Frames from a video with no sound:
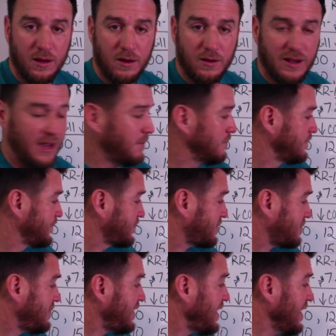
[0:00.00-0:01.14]
Okay?
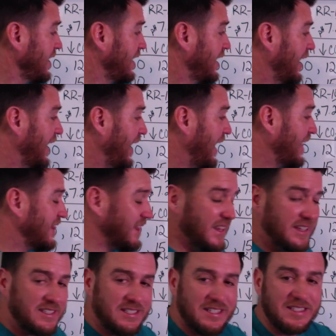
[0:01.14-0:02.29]
And
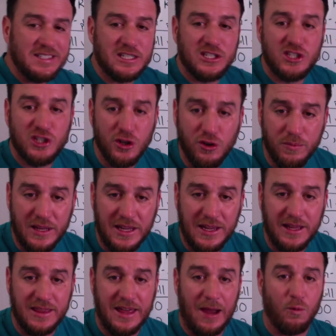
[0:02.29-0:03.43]
this is
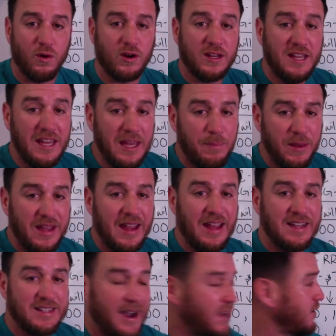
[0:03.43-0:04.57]
assuming that we're keeping a
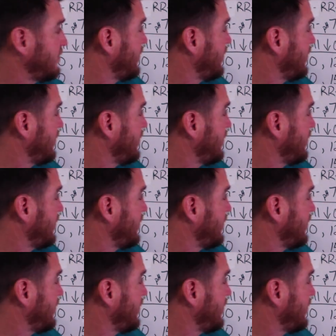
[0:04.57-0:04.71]
tidal